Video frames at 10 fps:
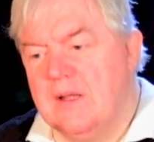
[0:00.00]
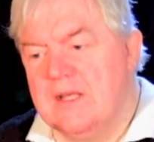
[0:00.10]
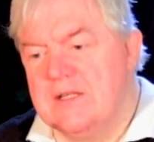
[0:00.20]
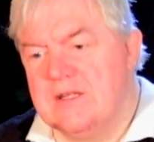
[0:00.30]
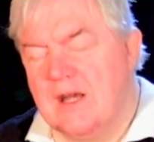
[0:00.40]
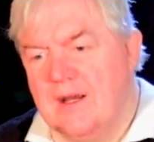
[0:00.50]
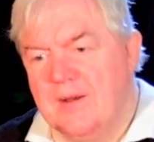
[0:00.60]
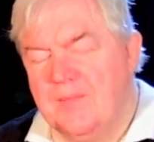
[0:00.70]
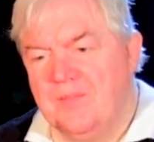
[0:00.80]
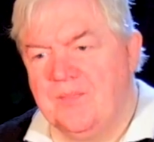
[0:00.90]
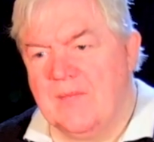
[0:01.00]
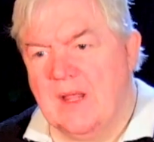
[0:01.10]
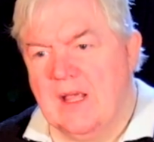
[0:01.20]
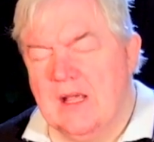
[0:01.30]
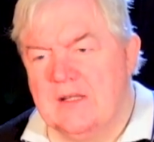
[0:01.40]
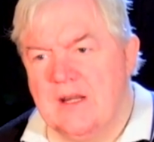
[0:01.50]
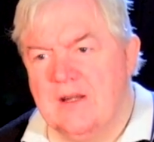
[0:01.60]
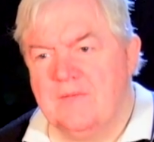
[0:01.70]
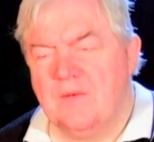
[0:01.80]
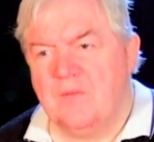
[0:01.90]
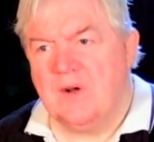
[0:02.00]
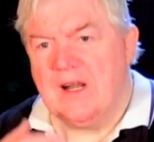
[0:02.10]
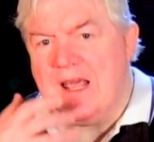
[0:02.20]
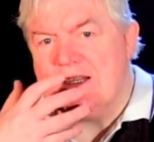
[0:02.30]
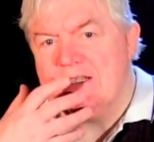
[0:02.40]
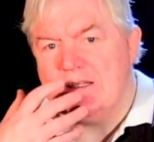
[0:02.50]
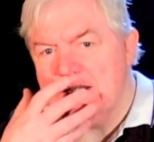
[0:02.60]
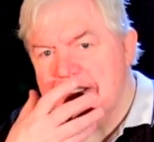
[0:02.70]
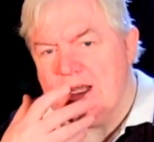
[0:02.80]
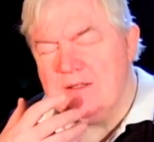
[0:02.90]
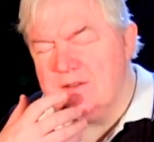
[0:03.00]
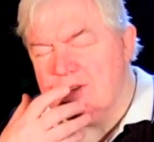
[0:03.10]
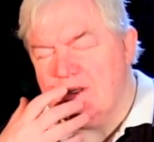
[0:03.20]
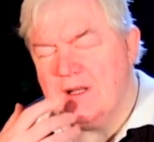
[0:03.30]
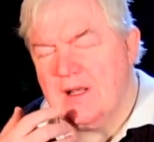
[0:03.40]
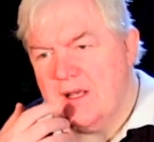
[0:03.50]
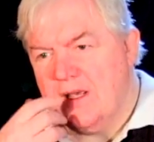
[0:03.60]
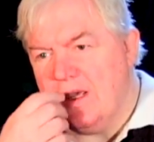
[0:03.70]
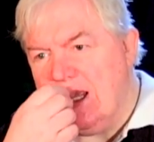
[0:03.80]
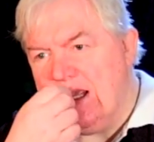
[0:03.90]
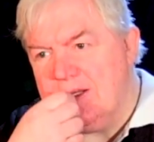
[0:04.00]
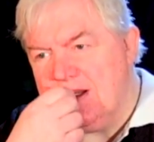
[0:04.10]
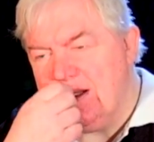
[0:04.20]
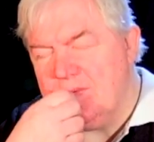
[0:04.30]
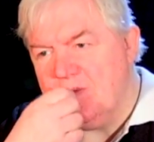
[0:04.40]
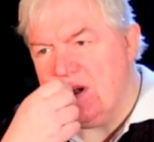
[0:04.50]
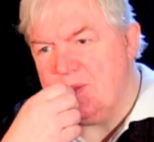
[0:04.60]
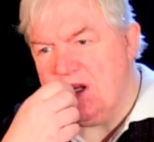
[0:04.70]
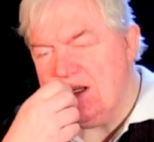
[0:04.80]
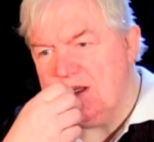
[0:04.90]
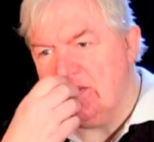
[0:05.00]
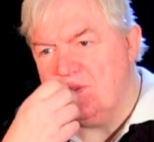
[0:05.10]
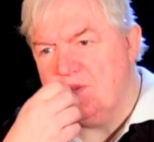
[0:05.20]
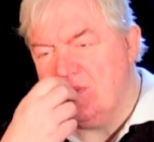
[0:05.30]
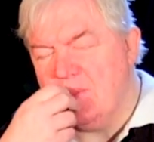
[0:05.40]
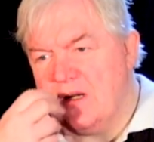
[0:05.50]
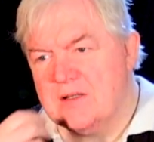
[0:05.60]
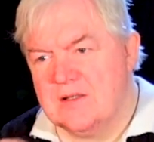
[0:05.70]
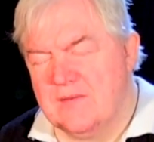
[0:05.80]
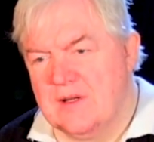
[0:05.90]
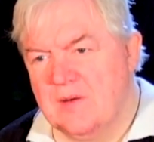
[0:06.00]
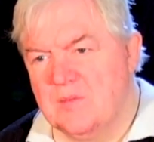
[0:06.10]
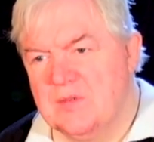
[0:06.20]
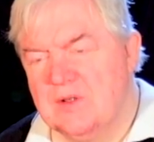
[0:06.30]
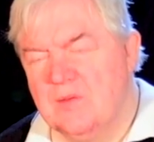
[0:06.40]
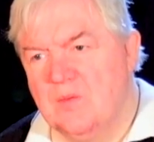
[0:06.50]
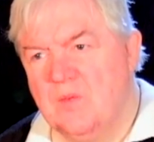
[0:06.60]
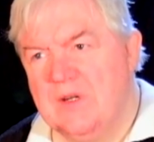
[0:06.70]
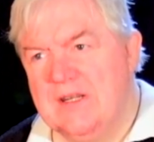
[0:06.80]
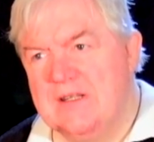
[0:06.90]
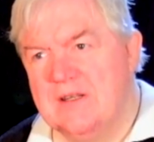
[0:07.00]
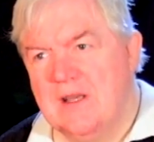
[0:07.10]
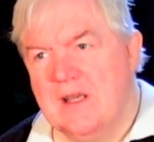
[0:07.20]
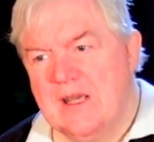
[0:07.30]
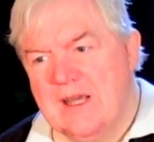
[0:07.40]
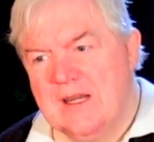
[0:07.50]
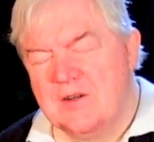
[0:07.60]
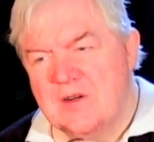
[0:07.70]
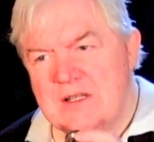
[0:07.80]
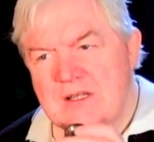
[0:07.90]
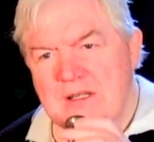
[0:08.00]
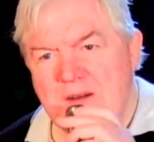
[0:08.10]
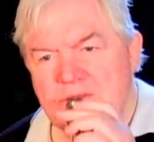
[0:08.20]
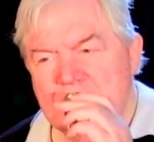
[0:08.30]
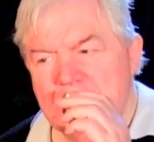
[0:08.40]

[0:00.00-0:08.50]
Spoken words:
This time, instead of relaxing the tension in the vibrating parts of the embouchure, we need to increase it ever